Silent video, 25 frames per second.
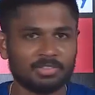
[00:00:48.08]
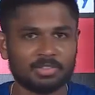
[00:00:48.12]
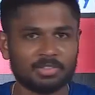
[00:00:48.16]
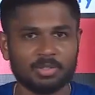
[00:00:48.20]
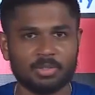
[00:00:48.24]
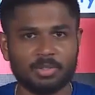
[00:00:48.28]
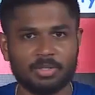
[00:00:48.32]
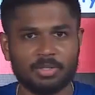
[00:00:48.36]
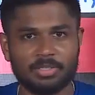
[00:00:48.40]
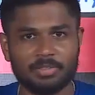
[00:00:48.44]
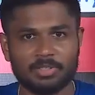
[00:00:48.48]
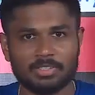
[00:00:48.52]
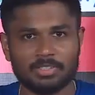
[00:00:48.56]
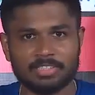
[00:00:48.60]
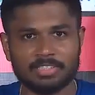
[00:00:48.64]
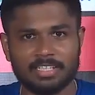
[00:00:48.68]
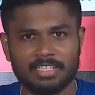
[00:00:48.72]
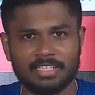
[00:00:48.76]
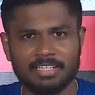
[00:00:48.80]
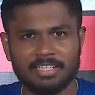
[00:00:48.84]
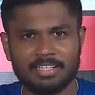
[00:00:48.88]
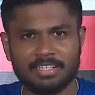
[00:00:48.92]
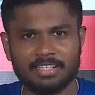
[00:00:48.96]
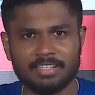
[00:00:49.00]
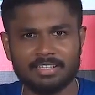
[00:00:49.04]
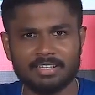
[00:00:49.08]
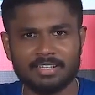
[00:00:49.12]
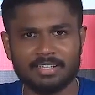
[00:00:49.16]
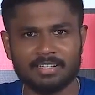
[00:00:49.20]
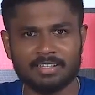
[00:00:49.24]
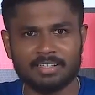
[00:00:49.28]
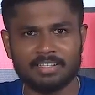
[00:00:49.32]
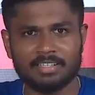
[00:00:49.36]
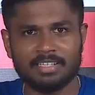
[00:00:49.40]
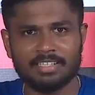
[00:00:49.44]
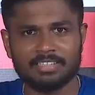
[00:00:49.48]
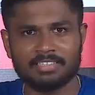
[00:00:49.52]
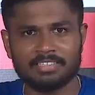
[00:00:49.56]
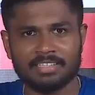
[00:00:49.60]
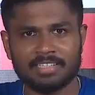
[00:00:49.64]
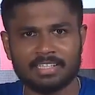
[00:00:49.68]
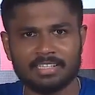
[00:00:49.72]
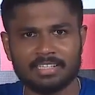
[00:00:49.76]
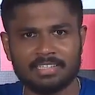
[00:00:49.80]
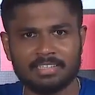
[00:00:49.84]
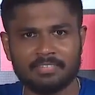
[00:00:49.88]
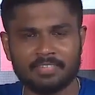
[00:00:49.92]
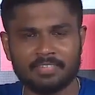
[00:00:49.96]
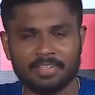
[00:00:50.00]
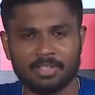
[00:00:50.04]
So it was really uh, easier.
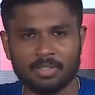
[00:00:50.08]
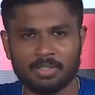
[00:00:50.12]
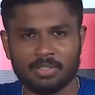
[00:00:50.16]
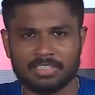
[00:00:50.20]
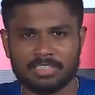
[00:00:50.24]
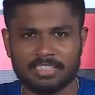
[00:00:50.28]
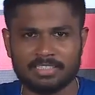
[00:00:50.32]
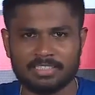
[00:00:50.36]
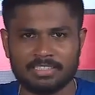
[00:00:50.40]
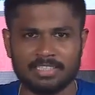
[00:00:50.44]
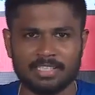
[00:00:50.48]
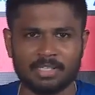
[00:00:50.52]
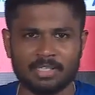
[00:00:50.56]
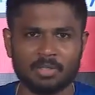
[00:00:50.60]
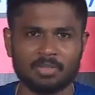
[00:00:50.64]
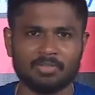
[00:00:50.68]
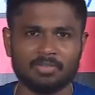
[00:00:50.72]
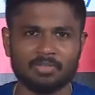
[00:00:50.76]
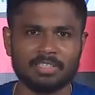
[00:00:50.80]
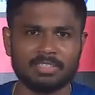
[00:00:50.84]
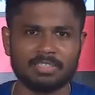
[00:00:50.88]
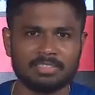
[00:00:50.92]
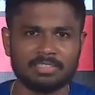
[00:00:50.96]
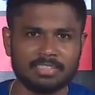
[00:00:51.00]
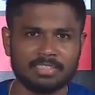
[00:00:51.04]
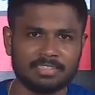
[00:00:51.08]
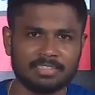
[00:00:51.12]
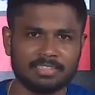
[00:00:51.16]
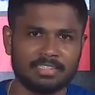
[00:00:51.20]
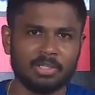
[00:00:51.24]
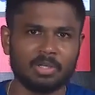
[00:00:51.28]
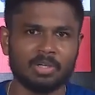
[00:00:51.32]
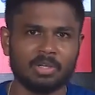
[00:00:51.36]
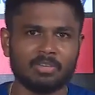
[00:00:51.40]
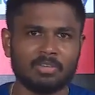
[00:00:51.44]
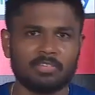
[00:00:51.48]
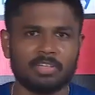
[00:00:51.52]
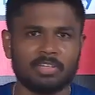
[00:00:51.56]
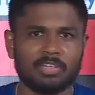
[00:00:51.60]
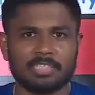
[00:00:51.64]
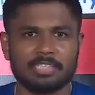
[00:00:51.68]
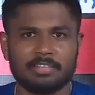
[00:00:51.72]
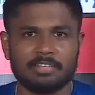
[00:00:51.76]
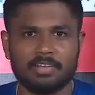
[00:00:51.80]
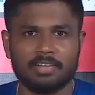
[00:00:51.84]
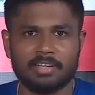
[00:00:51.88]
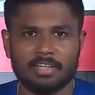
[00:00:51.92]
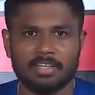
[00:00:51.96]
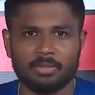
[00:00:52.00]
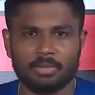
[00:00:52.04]
I think when you're chasing around 160 or
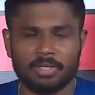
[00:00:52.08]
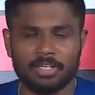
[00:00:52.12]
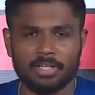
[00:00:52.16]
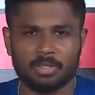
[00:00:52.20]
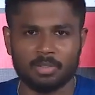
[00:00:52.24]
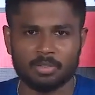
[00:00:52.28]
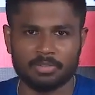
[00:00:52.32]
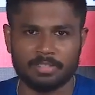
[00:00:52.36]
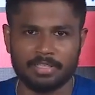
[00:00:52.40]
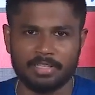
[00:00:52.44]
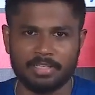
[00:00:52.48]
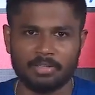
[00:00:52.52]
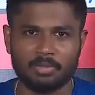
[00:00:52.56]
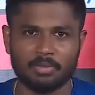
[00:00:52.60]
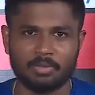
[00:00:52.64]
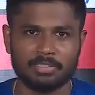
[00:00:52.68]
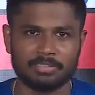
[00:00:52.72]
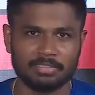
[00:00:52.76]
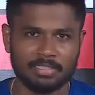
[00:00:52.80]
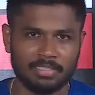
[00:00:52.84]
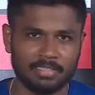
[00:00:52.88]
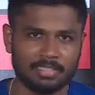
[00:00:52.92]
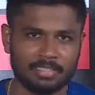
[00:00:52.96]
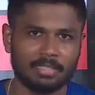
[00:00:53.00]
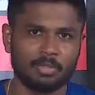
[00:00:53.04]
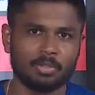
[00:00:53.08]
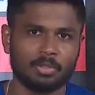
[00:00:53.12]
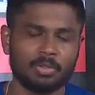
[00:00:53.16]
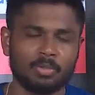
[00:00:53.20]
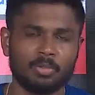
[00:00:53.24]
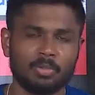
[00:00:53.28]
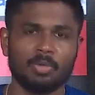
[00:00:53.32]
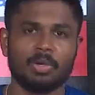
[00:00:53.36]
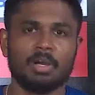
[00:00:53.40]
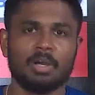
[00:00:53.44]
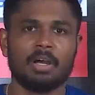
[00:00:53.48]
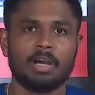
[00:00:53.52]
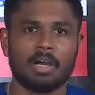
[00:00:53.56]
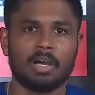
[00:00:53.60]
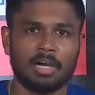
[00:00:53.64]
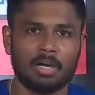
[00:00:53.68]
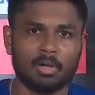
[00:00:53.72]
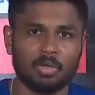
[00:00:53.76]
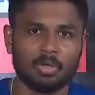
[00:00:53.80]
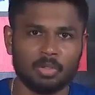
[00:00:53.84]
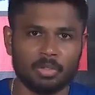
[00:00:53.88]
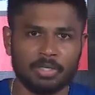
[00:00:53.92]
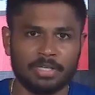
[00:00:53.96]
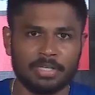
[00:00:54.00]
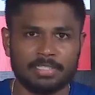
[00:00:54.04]
170, you need to think twice, like how to
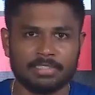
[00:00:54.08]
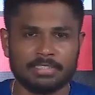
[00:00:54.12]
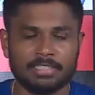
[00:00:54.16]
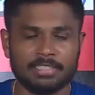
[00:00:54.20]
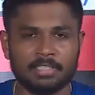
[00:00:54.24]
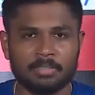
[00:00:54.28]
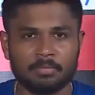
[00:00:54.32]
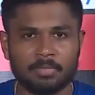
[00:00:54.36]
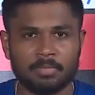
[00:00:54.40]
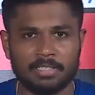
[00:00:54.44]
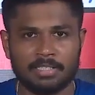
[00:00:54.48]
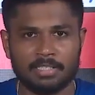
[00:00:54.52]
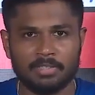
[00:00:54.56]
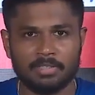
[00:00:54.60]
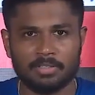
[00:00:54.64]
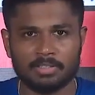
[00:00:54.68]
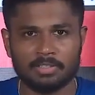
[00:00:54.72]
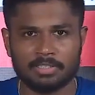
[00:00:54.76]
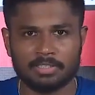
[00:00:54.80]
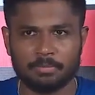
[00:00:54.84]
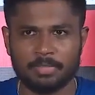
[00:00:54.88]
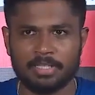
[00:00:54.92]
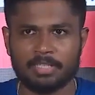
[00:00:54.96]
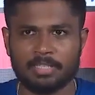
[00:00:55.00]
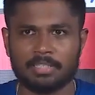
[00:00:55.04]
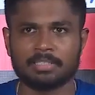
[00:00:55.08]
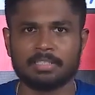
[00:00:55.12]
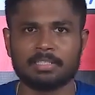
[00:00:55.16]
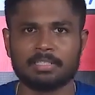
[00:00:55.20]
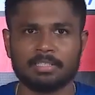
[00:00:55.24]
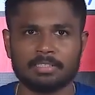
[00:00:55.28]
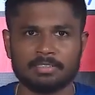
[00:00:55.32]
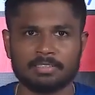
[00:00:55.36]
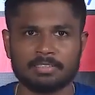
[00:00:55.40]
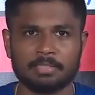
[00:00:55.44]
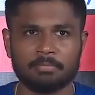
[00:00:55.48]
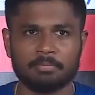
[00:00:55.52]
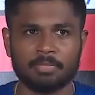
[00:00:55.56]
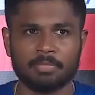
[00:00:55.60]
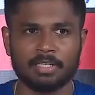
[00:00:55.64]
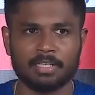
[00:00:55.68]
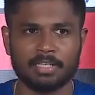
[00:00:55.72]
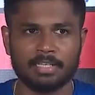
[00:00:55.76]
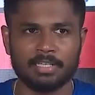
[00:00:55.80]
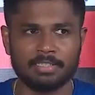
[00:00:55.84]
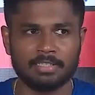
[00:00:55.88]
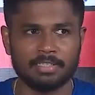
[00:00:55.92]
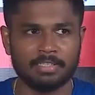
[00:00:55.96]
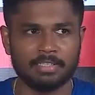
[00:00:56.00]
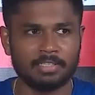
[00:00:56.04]
how to reach there but it was a bit uh, simpler
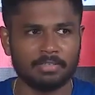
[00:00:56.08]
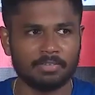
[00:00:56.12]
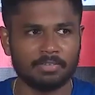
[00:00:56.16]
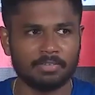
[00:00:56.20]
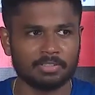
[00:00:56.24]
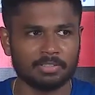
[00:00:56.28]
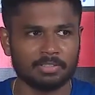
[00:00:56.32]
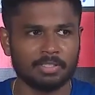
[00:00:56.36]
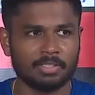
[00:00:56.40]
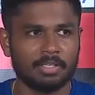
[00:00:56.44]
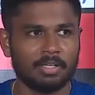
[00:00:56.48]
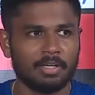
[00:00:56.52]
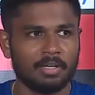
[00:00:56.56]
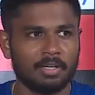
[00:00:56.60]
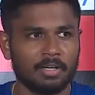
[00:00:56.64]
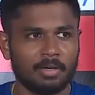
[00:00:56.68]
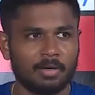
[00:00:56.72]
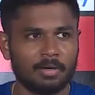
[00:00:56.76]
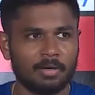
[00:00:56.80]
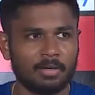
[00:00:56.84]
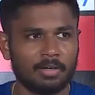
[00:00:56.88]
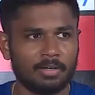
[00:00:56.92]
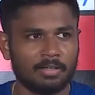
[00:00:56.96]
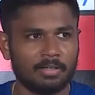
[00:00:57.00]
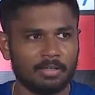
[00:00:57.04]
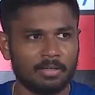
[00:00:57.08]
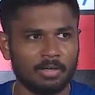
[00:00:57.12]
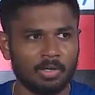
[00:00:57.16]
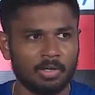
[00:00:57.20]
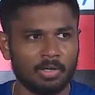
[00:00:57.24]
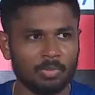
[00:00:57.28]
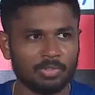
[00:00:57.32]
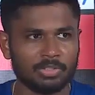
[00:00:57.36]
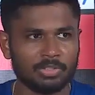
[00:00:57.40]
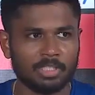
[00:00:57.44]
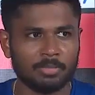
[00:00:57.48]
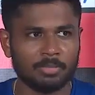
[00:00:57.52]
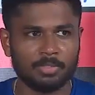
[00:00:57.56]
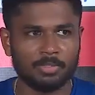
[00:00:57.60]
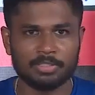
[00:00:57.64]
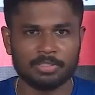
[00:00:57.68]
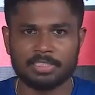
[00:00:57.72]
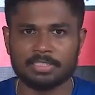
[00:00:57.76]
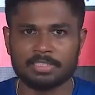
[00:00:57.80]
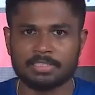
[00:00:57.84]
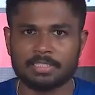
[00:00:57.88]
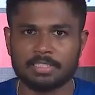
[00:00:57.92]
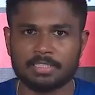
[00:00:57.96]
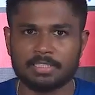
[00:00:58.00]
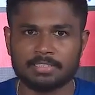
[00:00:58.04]
i think it was uh, almost about
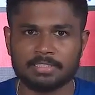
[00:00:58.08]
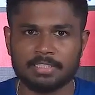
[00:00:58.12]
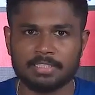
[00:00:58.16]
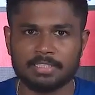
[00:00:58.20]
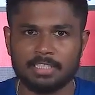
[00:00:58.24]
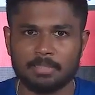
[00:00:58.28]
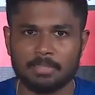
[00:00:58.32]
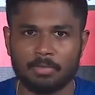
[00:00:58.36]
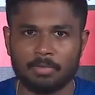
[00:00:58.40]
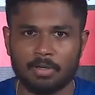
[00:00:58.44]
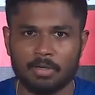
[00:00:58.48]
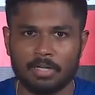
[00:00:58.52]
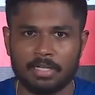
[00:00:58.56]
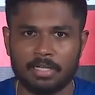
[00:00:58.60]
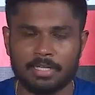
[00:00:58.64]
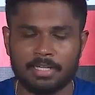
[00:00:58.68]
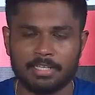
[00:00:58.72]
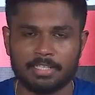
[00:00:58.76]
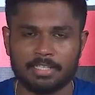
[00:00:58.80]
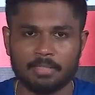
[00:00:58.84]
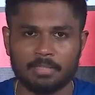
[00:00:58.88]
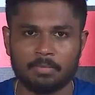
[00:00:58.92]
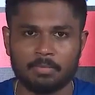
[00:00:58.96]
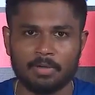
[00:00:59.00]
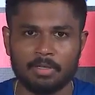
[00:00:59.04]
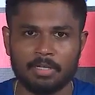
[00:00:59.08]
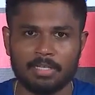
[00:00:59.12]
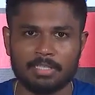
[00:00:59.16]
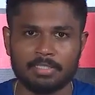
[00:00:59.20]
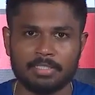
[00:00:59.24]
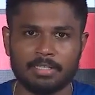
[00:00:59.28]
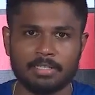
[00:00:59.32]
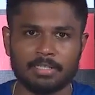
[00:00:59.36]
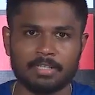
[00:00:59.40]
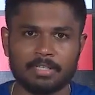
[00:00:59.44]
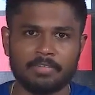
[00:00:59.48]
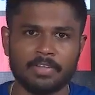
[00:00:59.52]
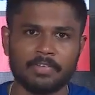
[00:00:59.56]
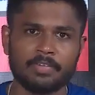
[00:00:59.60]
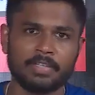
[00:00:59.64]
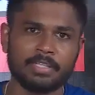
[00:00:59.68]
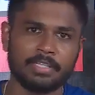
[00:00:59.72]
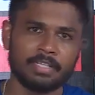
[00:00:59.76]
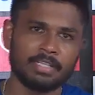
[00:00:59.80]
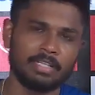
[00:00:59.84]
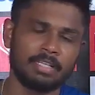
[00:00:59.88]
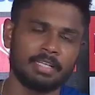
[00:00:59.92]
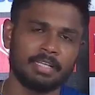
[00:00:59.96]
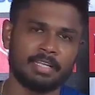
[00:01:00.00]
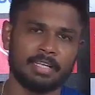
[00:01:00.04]
just uh, see the ball and hit the ball i think
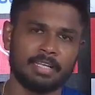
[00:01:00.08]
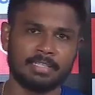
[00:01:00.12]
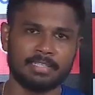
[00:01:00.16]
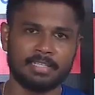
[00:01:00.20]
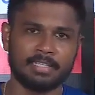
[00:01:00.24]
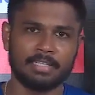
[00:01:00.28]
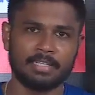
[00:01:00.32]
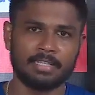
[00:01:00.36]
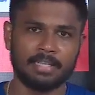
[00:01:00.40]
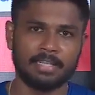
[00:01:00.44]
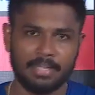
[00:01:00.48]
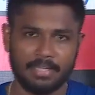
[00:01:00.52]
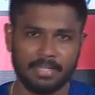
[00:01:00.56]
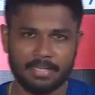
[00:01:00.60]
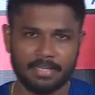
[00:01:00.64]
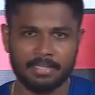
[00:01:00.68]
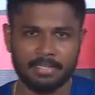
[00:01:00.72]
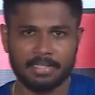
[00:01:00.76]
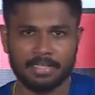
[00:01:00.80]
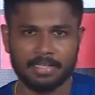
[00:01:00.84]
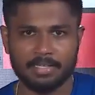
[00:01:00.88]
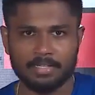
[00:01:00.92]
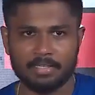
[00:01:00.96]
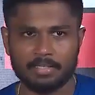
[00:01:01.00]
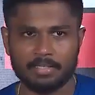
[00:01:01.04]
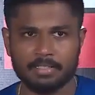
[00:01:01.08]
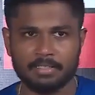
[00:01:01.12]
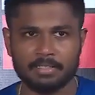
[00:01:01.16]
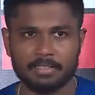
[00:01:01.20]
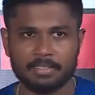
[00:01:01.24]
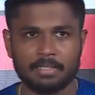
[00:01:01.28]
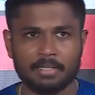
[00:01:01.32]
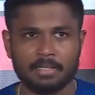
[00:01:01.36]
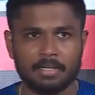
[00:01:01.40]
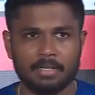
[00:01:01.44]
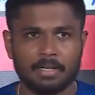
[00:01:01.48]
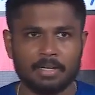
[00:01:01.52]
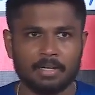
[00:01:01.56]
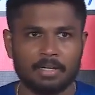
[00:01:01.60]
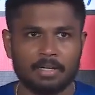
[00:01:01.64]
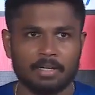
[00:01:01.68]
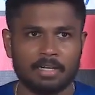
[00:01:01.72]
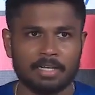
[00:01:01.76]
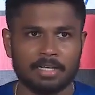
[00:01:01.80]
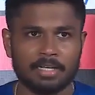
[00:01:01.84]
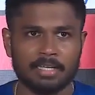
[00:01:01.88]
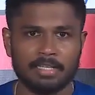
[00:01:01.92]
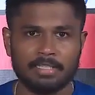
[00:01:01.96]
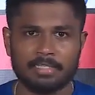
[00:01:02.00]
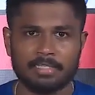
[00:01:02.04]
everyone really liked that intent and uh,
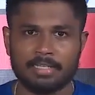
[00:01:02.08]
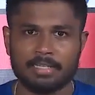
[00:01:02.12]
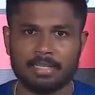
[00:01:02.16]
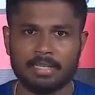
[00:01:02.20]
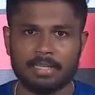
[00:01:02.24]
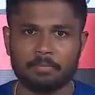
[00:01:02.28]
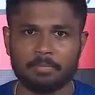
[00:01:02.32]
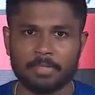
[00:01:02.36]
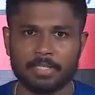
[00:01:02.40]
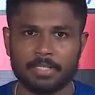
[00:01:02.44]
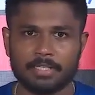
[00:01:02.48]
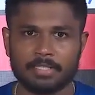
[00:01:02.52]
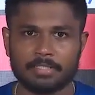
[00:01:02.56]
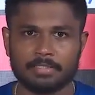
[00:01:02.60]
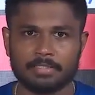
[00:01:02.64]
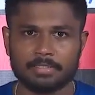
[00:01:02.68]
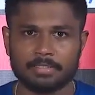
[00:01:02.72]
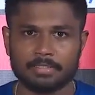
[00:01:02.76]
luckily that happened